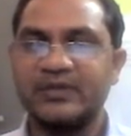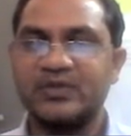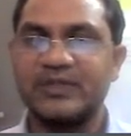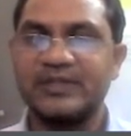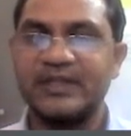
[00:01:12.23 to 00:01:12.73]

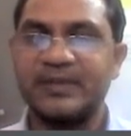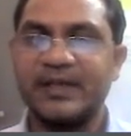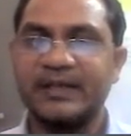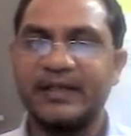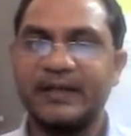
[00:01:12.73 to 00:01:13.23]
So that is I'm
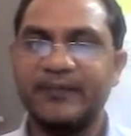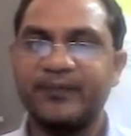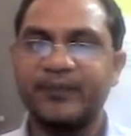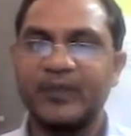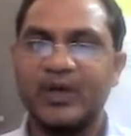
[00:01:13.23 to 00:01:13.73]
writing
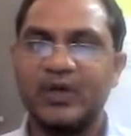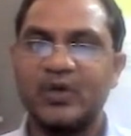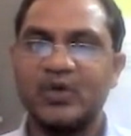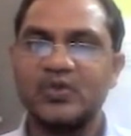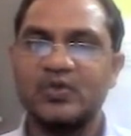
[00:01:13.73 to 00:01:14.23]

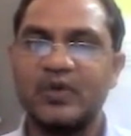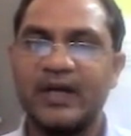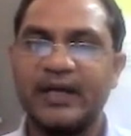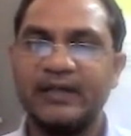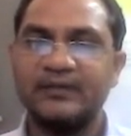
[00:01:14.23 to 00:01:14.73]
dou
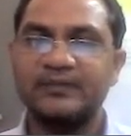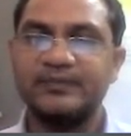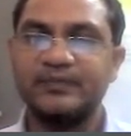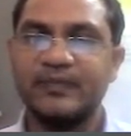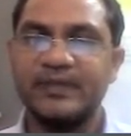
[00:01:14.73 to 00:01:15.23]
square
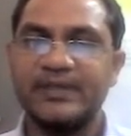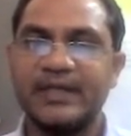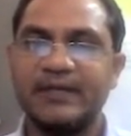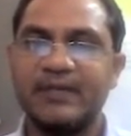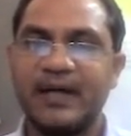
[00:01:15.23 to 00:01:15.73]

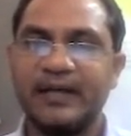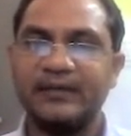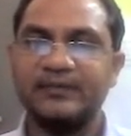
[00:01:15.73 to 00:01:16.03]
z by